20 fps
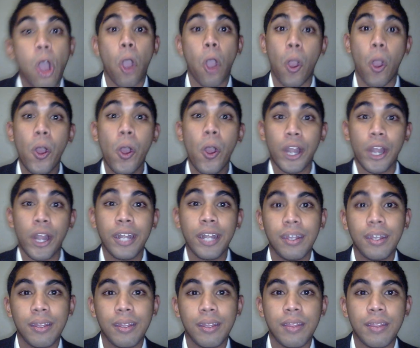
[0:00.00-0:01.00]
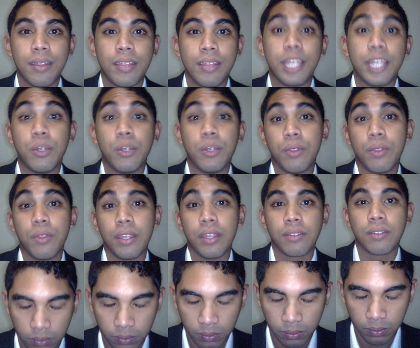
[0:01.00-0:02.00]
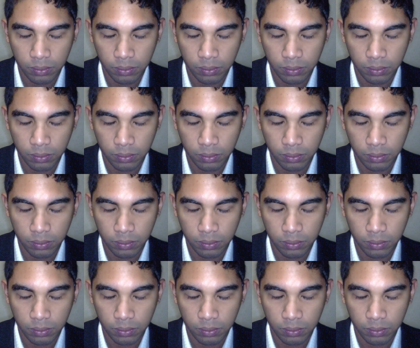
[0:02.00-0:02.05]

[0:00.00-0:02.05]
or they do this.